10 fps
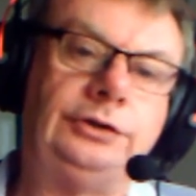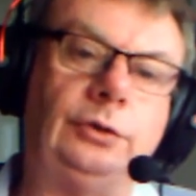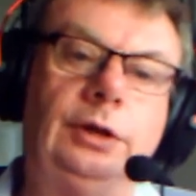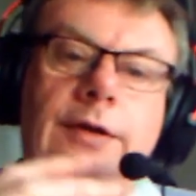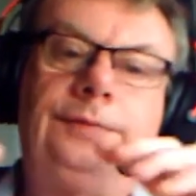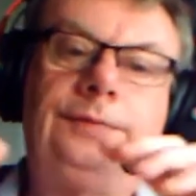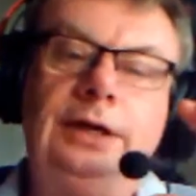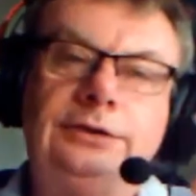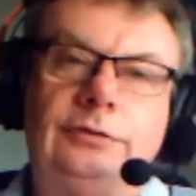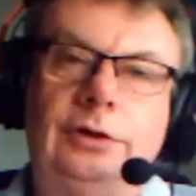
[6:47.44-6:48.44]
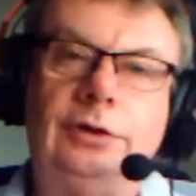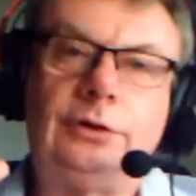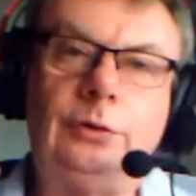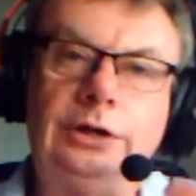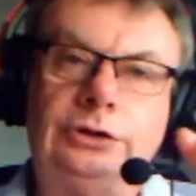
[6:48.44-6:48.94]
so these are
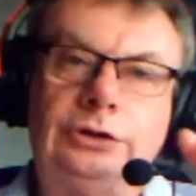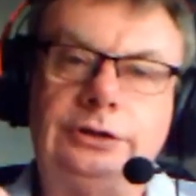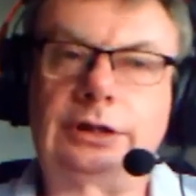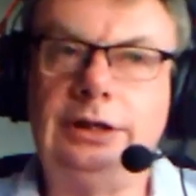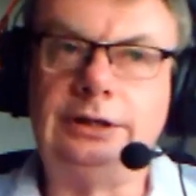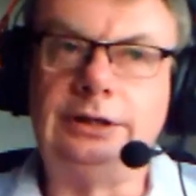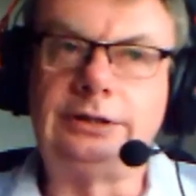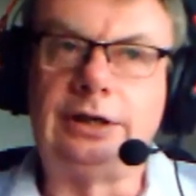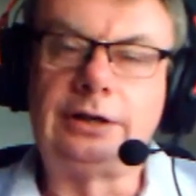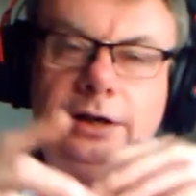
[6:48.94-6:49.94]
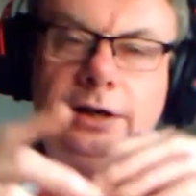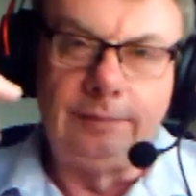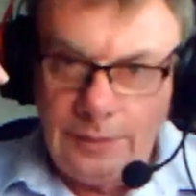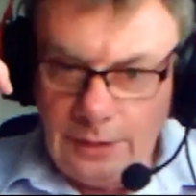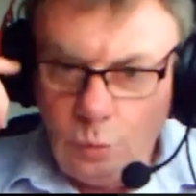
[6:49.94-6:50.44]
all questions that you need to start
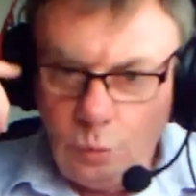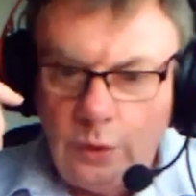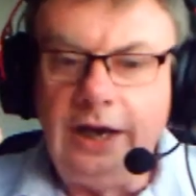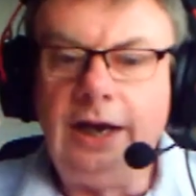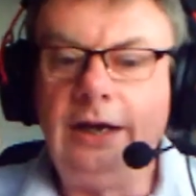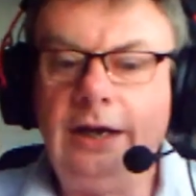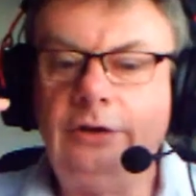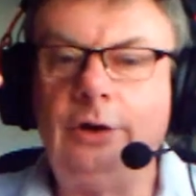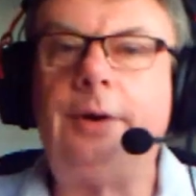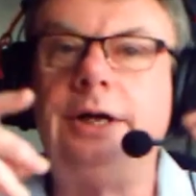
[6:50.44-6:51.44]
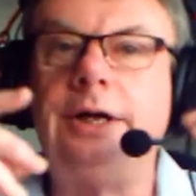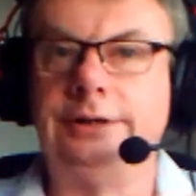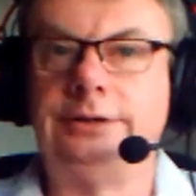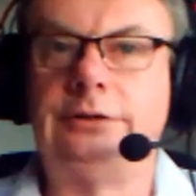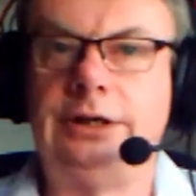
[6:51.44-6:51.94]
kind of weighing in your
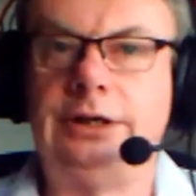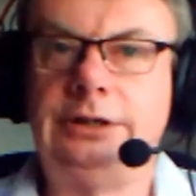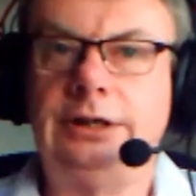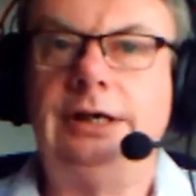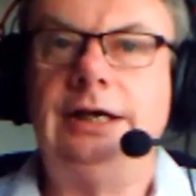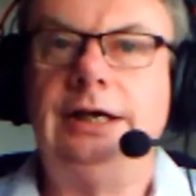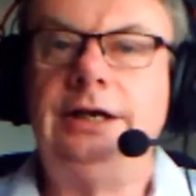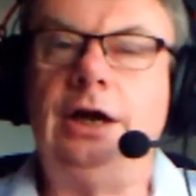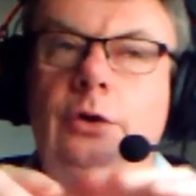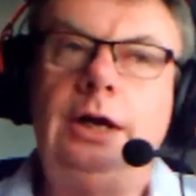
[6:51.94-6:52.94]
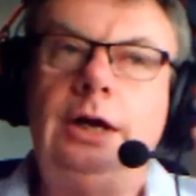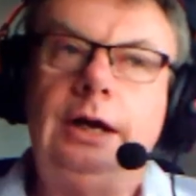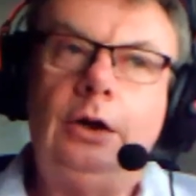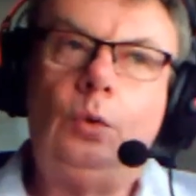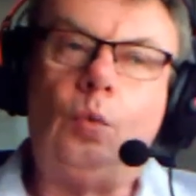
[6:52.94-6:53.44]
mind, right? Now,
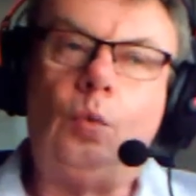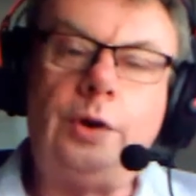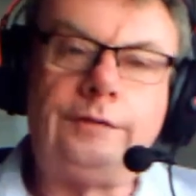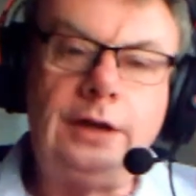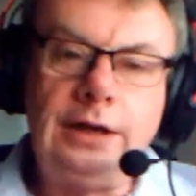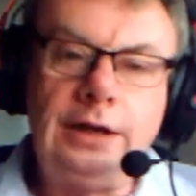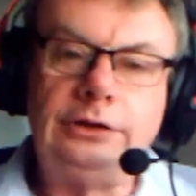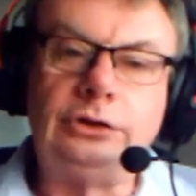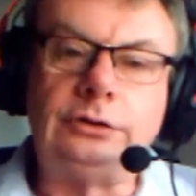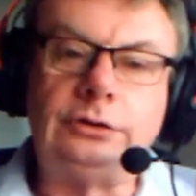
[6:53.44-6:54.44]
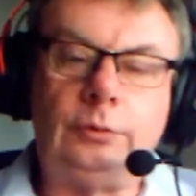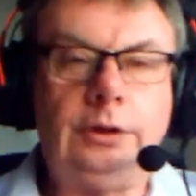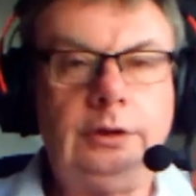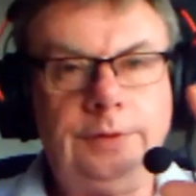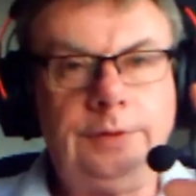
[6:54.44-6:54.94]
one of the issues and
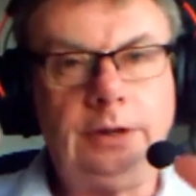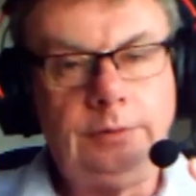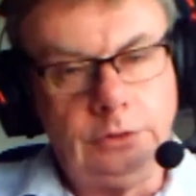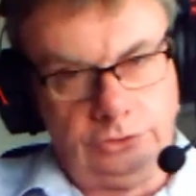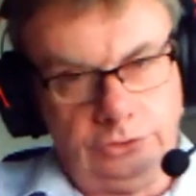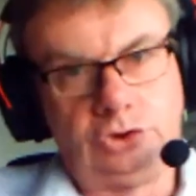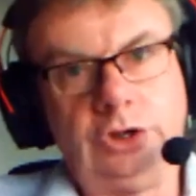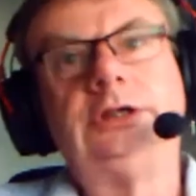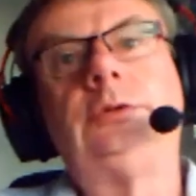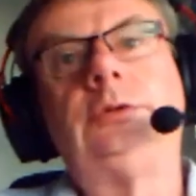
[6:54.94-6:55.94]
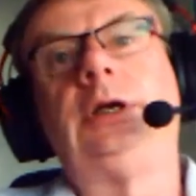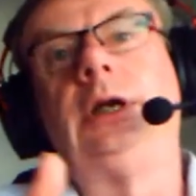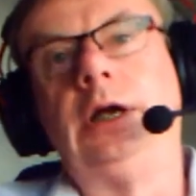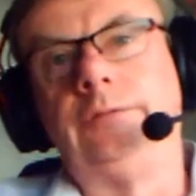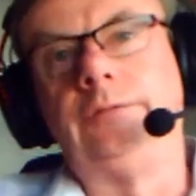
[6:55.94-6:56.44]
one of the constraints we
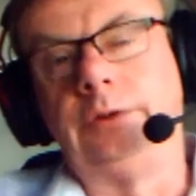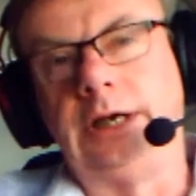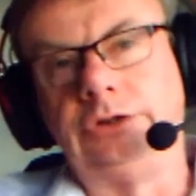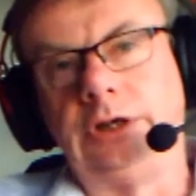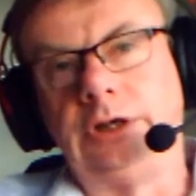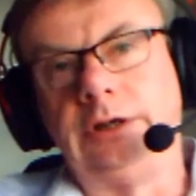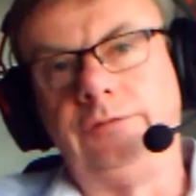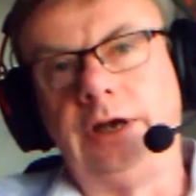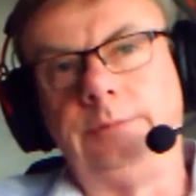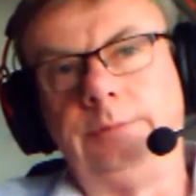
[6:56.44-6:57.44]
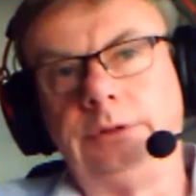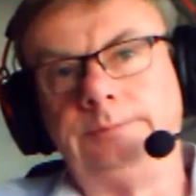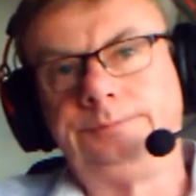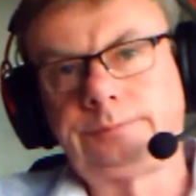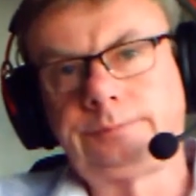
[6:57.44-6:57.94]
can have with agile
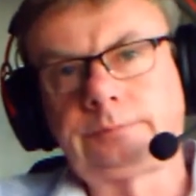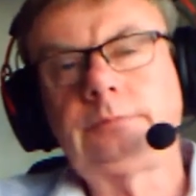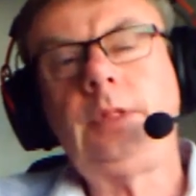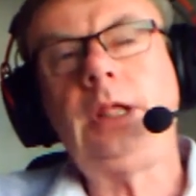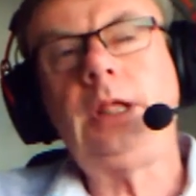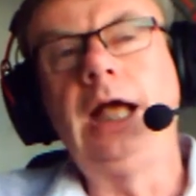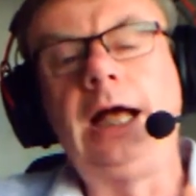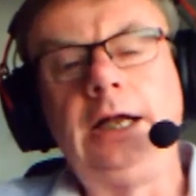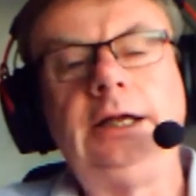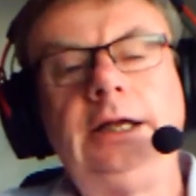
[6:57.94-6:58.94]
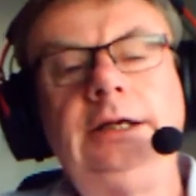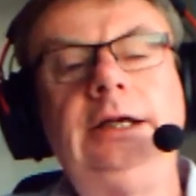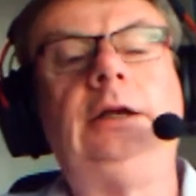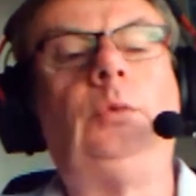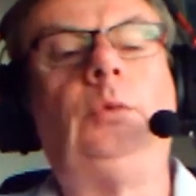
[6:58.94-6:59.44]
development, and
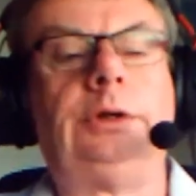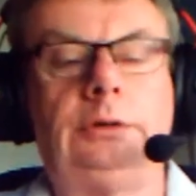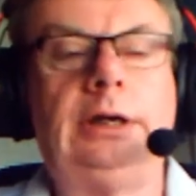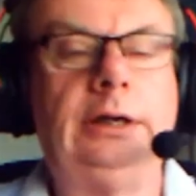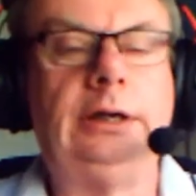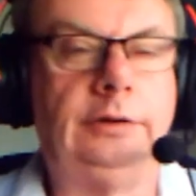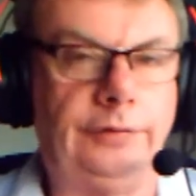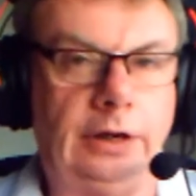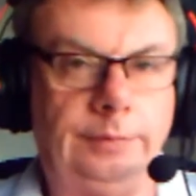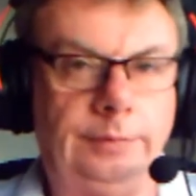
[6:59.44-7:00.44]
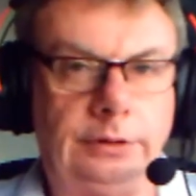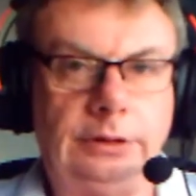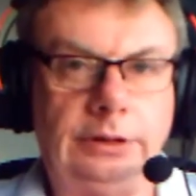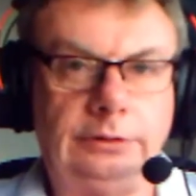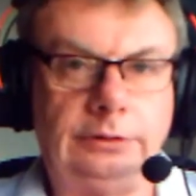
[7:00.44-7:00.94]
indeed with any development,
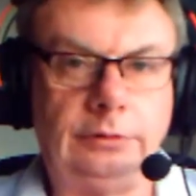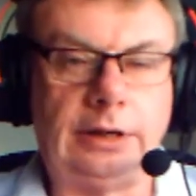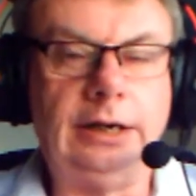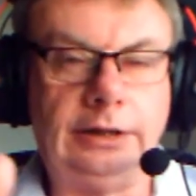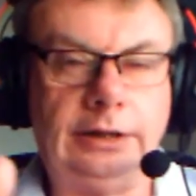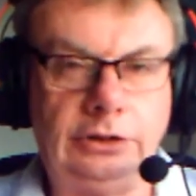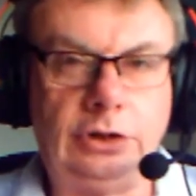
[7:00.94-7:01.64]
is I like